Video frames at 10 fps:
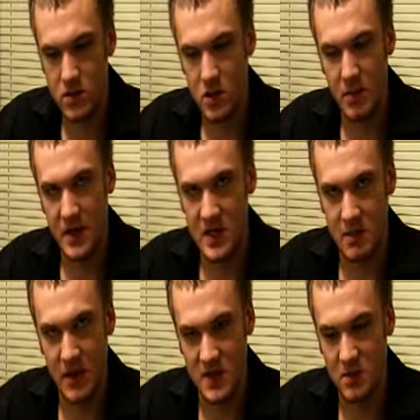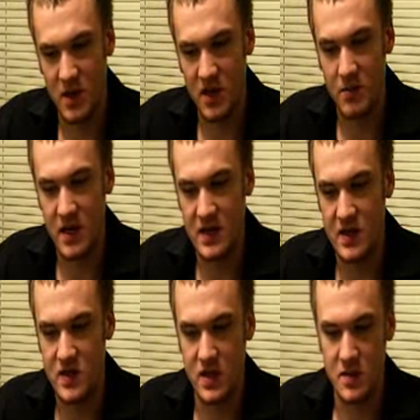tremendous amounts of money because
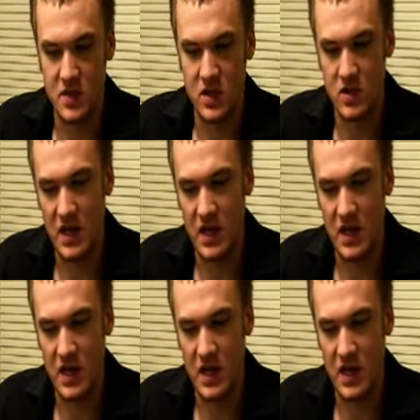it's an obscure